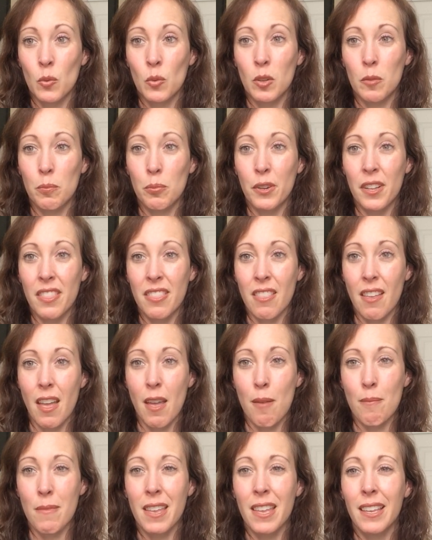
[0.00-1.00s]
We'll put
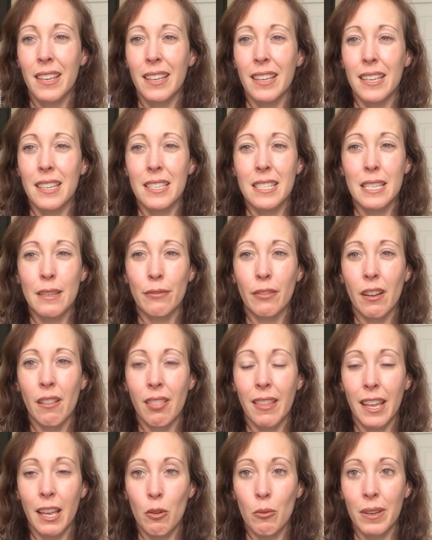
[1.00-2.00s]
them in
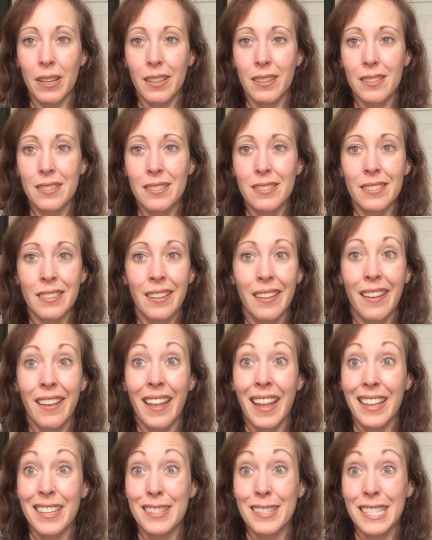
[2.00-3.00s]
different liquids
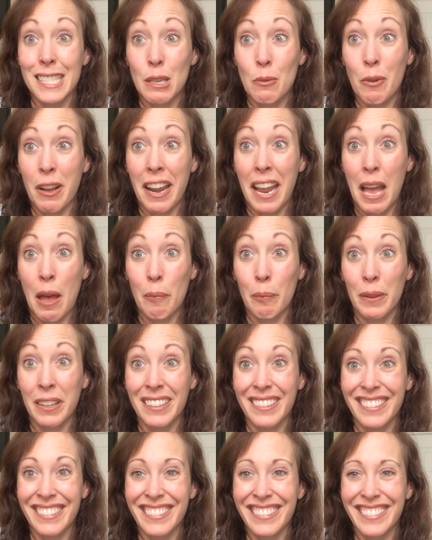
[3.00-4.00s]
and see what
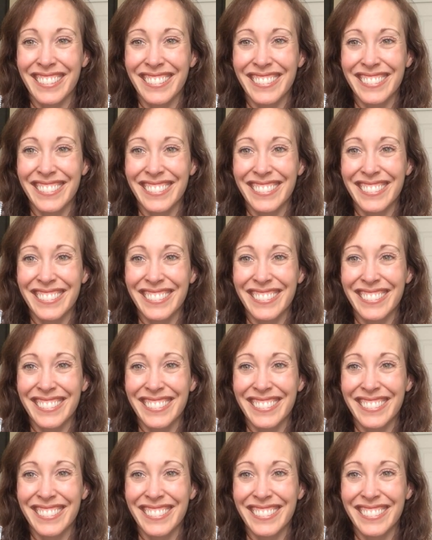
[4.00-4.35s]
happens.